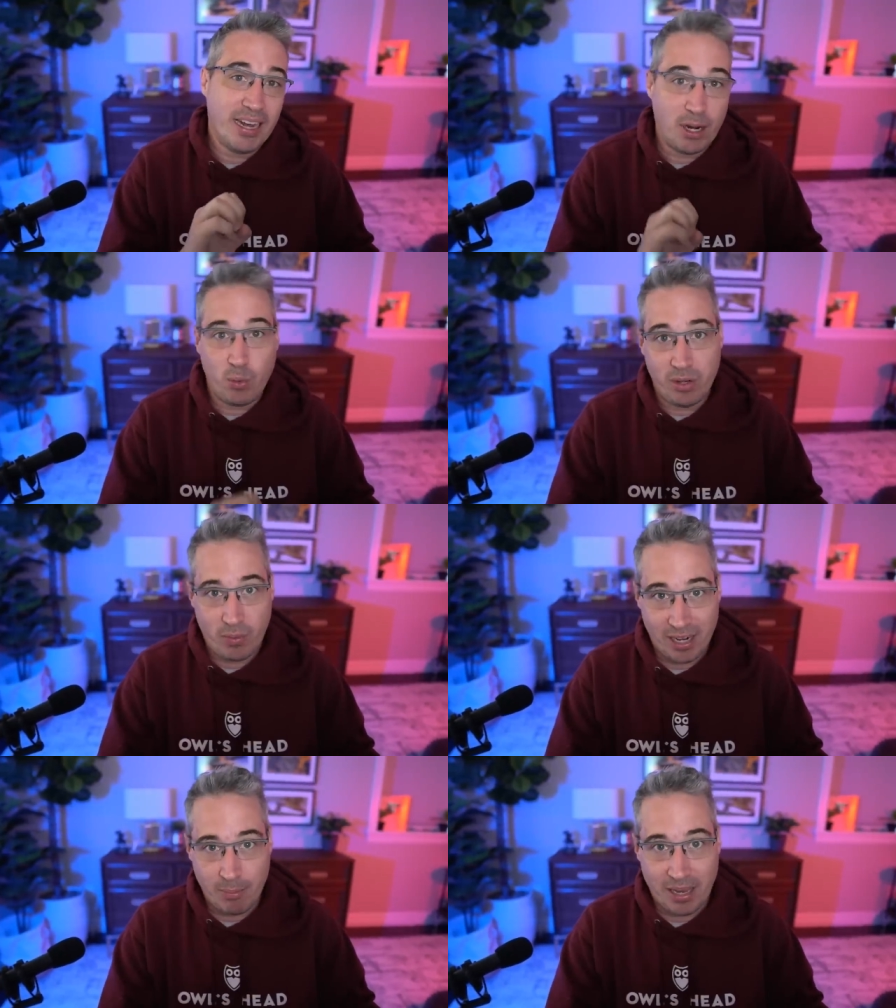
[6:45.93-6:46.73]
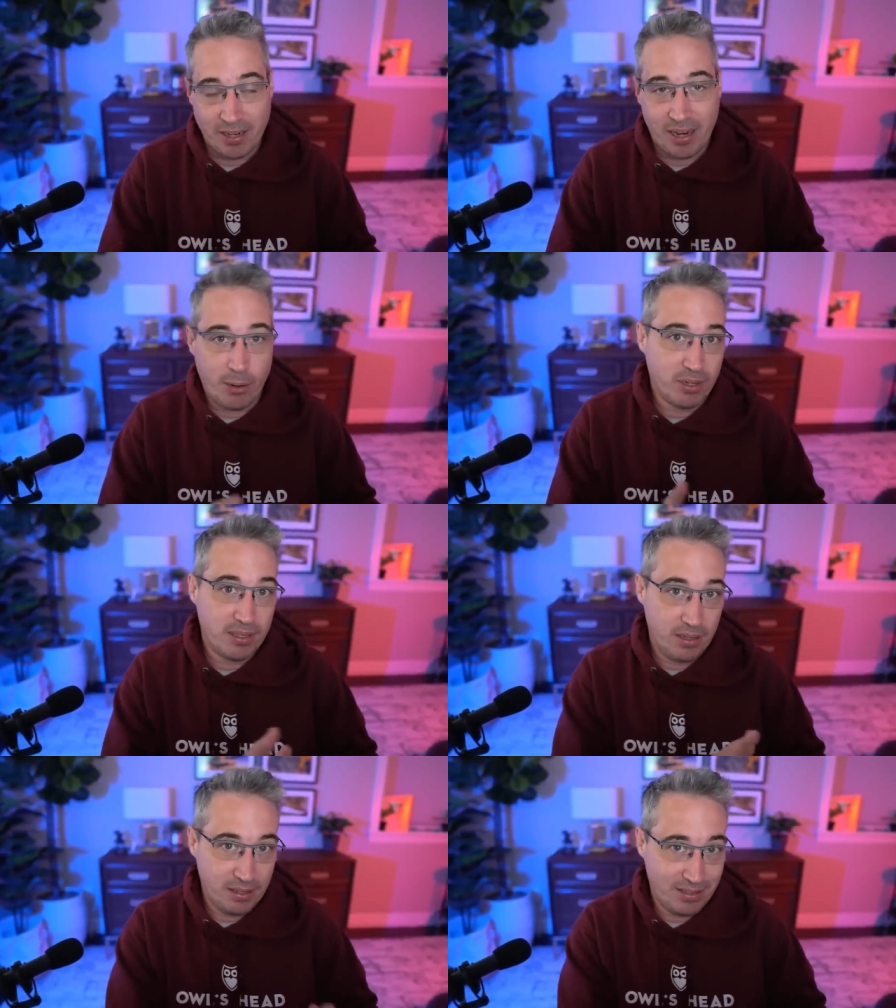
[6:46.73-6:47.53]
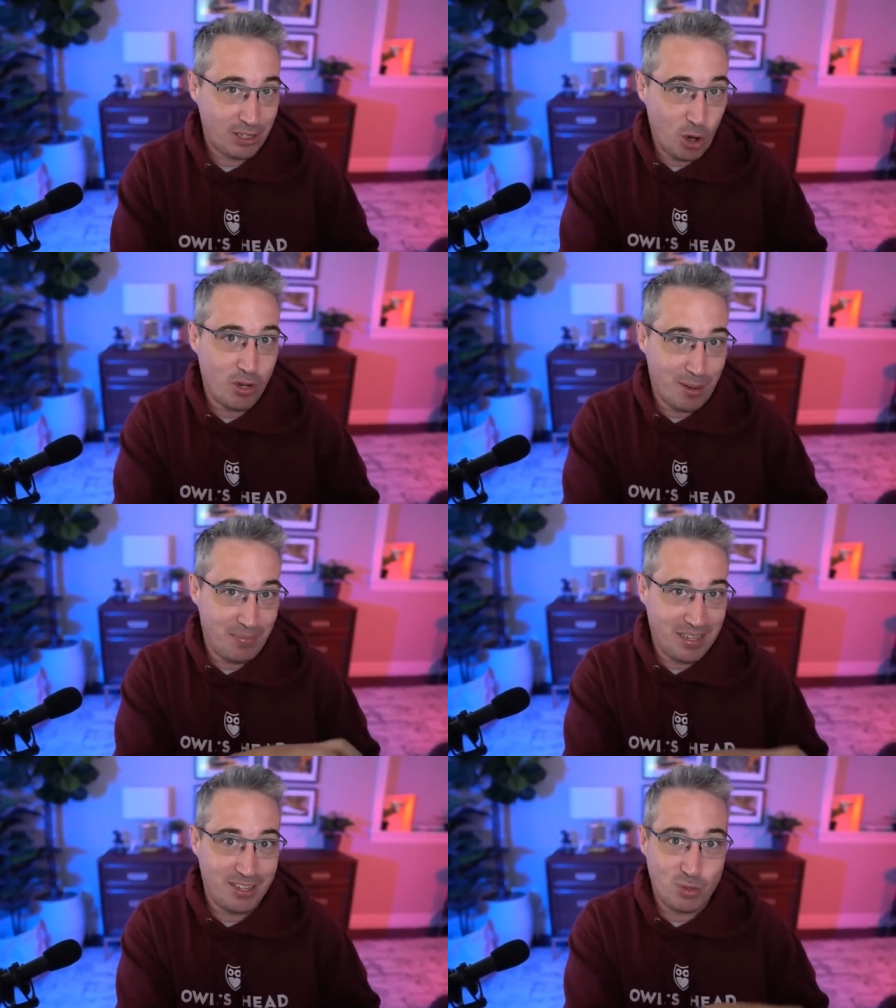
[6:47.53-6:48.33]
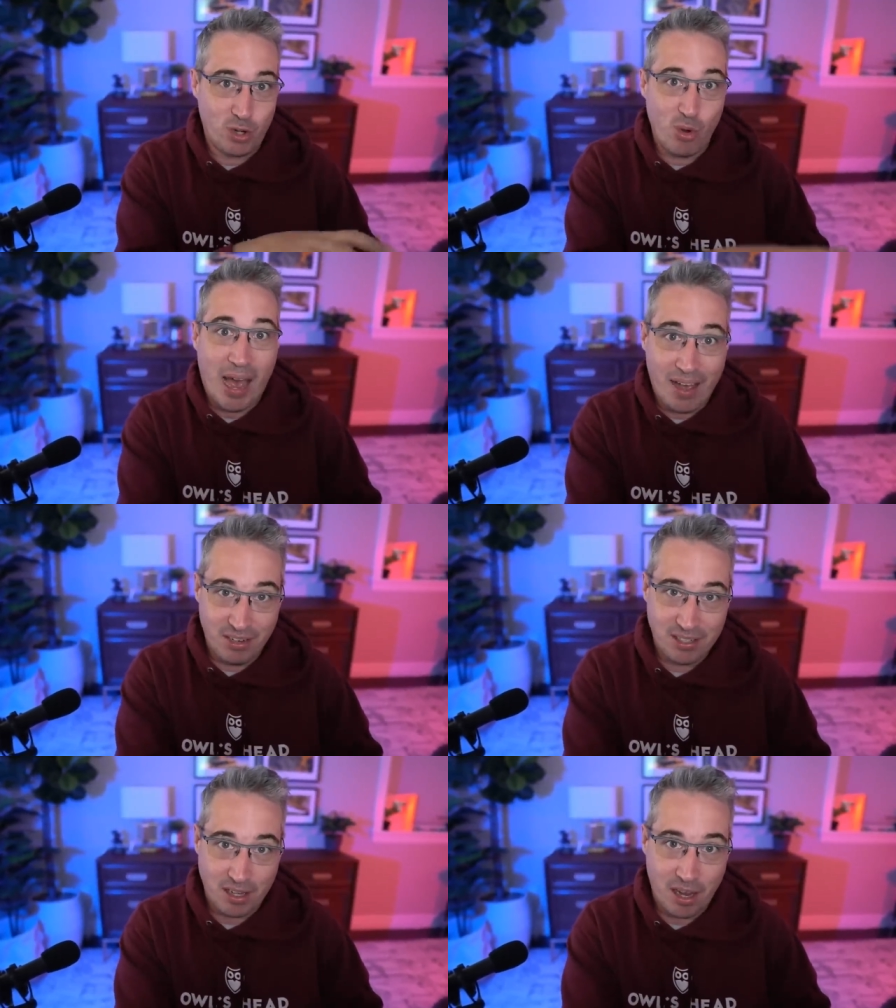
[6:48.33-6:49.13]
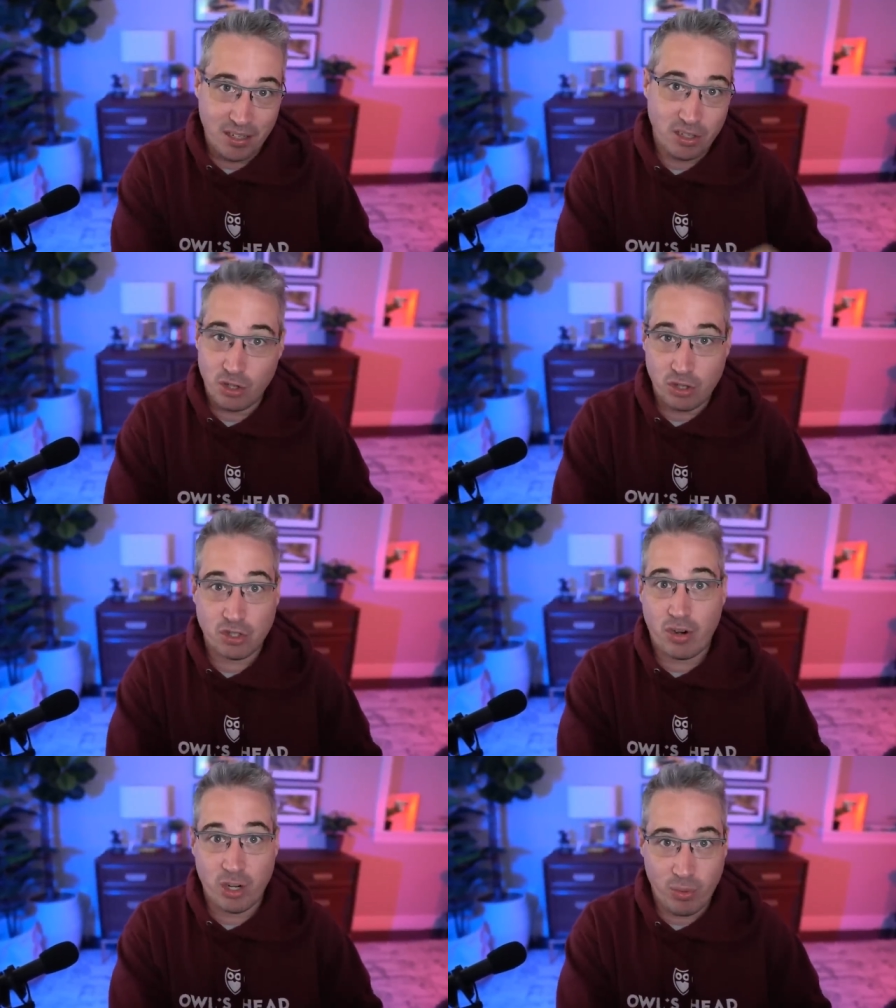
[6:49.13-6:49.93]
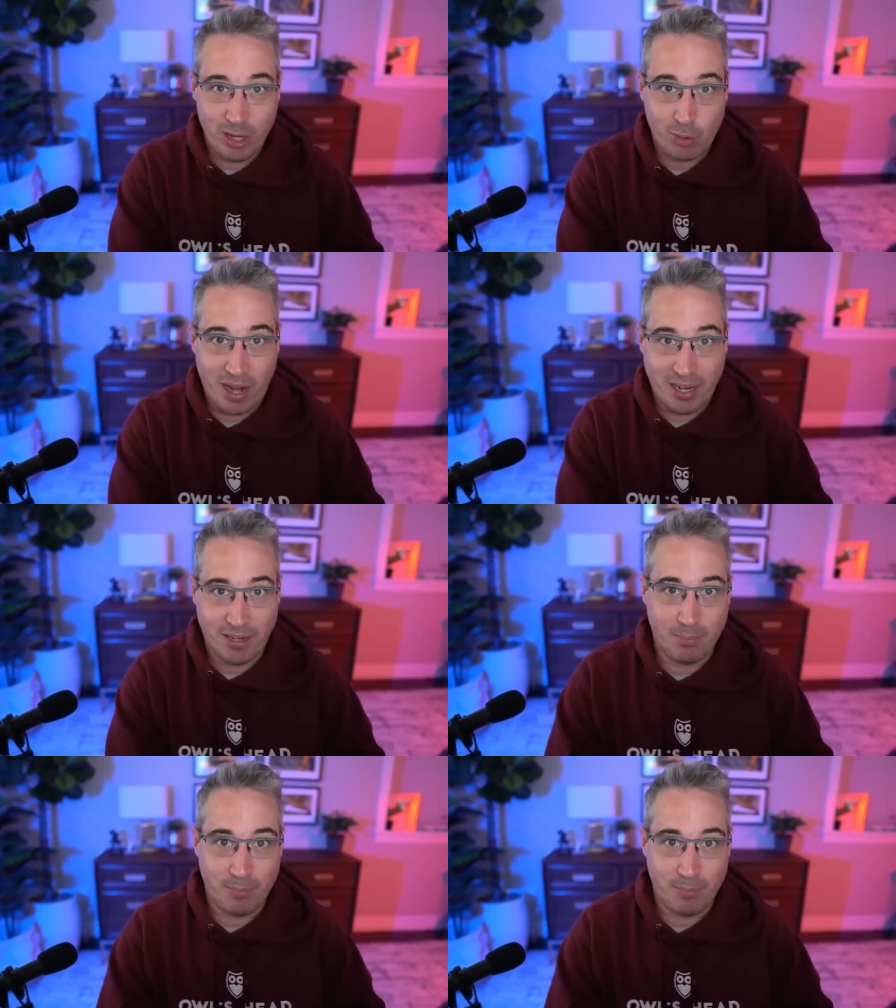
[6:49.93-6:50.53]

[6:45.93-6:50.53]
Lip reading: And I wouldn't recommend it. I would code up things where you have a design and you're just trying to recreate it.